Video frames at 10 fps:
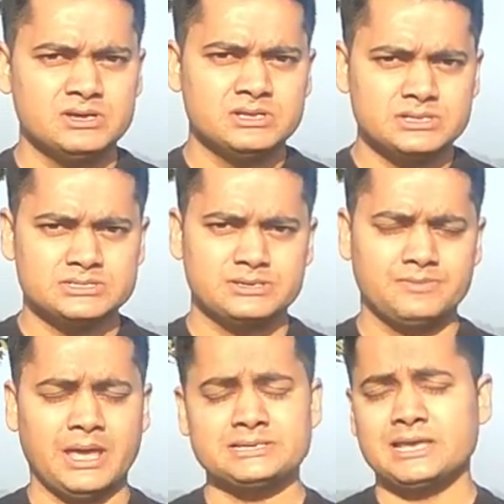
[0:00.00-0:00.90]
others.
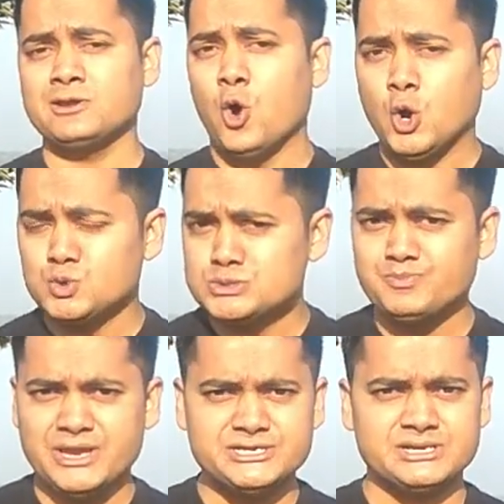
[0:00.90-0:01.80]
As I always
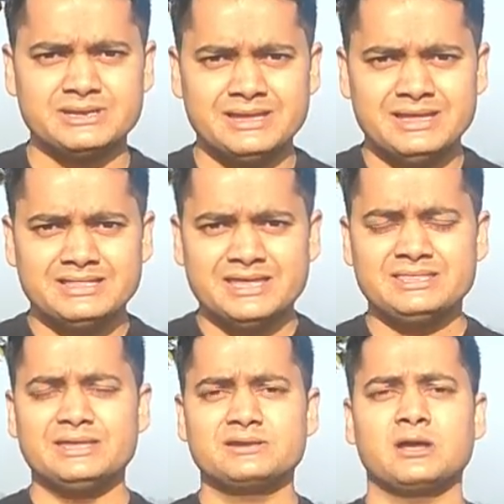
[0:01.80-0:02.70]
mentioned, that
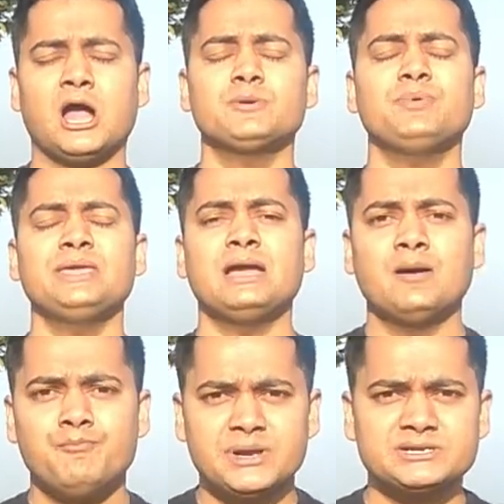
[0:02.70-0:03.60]
there can't be a
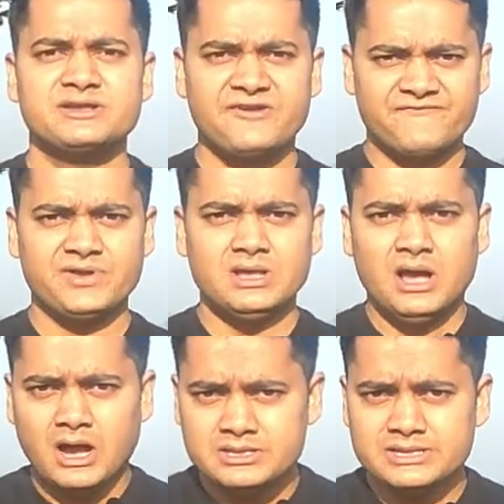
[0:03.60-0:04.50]
better gift
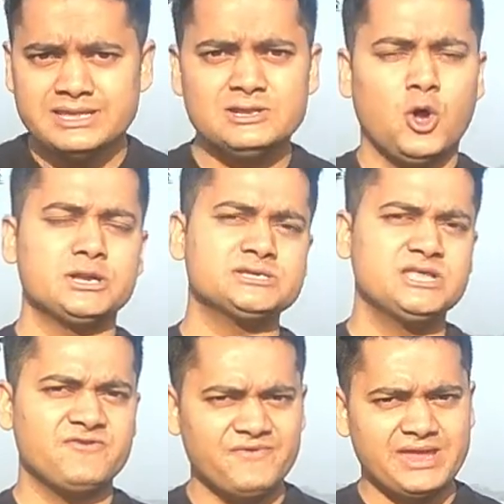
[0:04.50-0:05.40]
other than knowledge
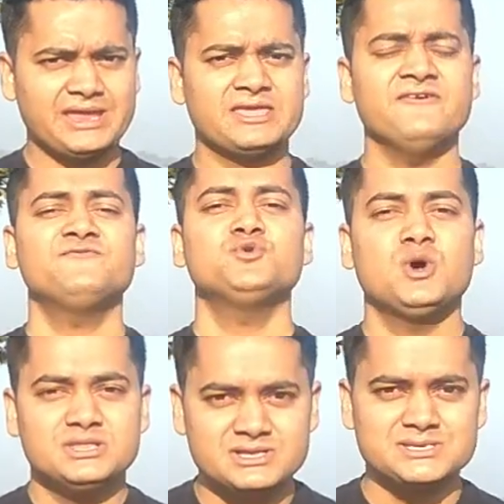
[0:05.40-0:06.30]
that we can give to
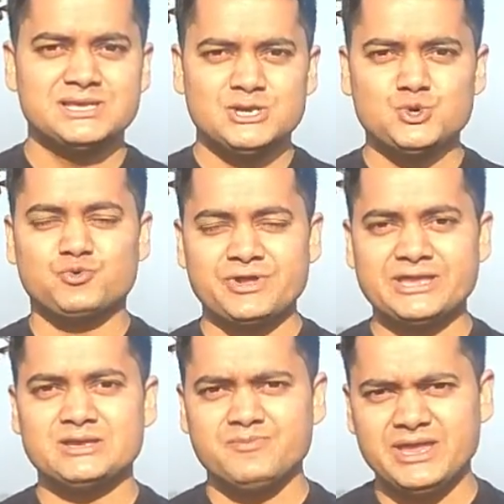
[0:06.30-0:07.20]
others to
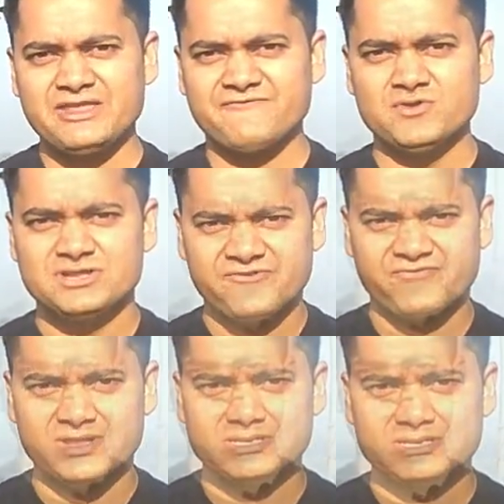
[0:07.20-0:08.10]
create a meaningful
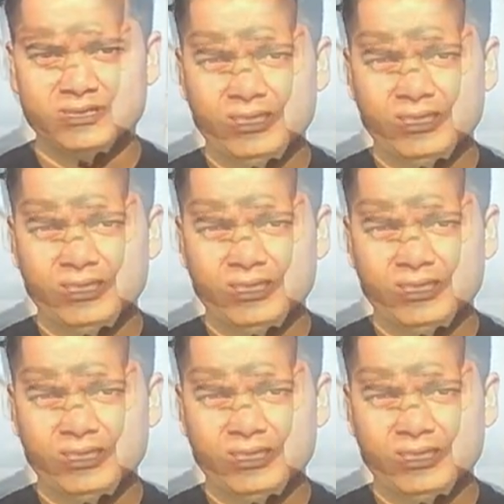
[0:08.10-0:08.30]
difference.